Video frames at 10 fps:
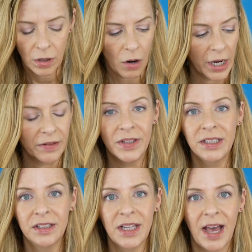All right,
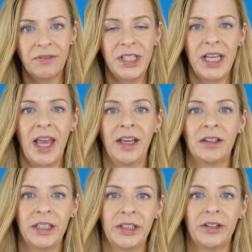this is FDA
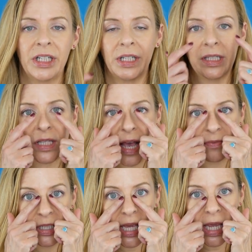cleared, and it is
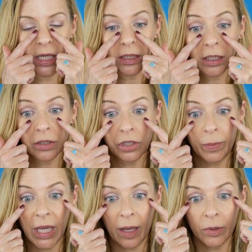FDA cleared to
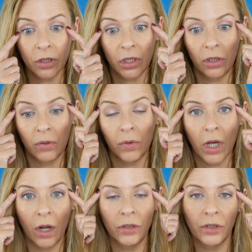be able to use
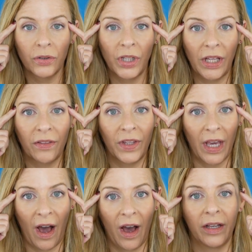underneath the
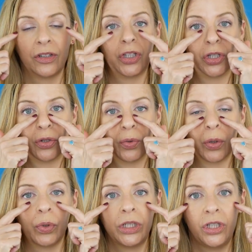eyes to
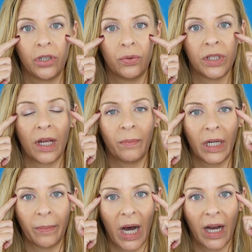reduce and
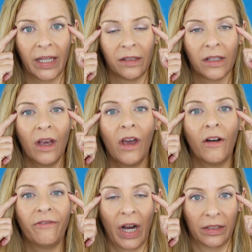minimize
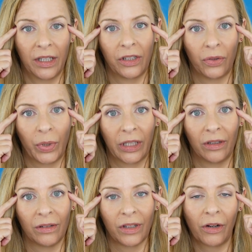fine lines and
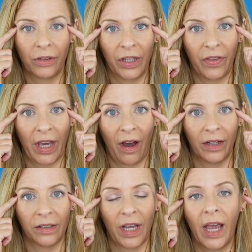wrinkles underneath the
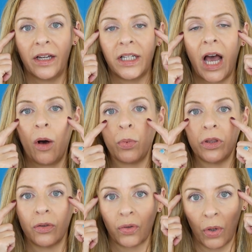eyes and to help with
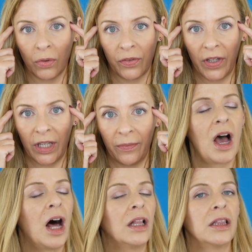those crow's feet.
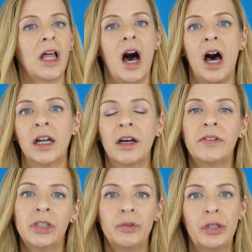A lot of
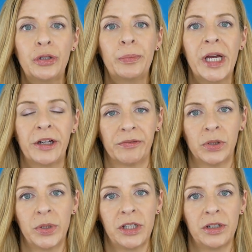YouTube
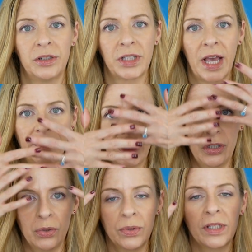influencers have
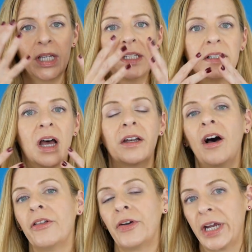used this on
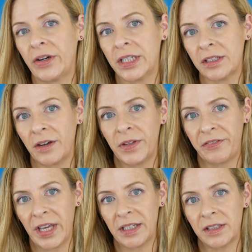other areas of the
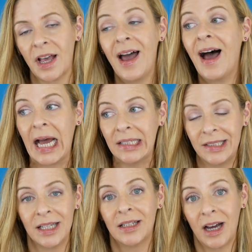face. I
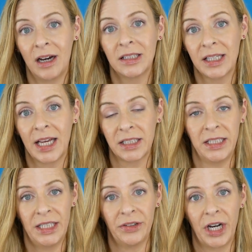did contact
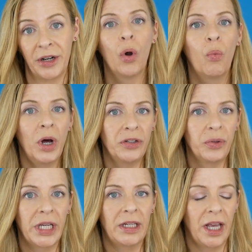Nira
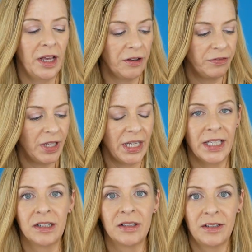wondering if it
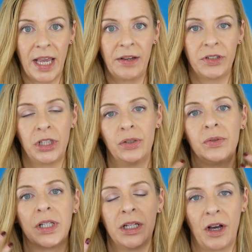is safe to
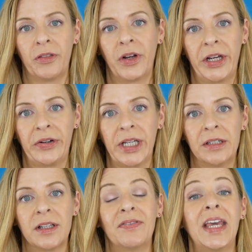use in other
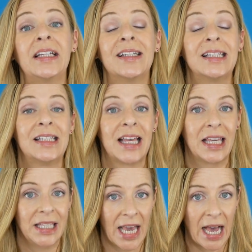areas, and they did
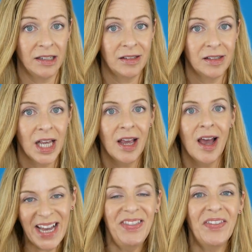say yes,
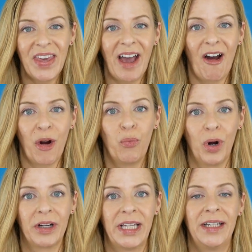and that they are
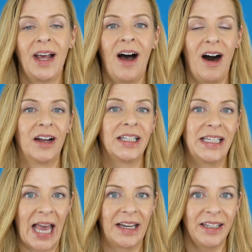working on
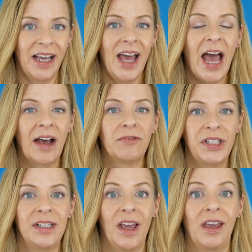getting it
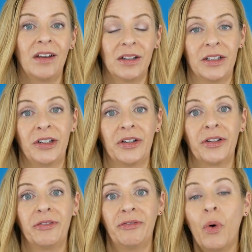FDA
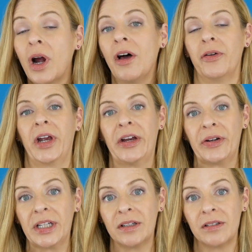cleared for other
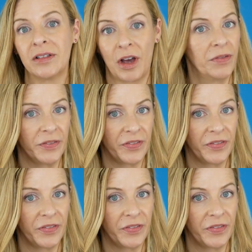areas of the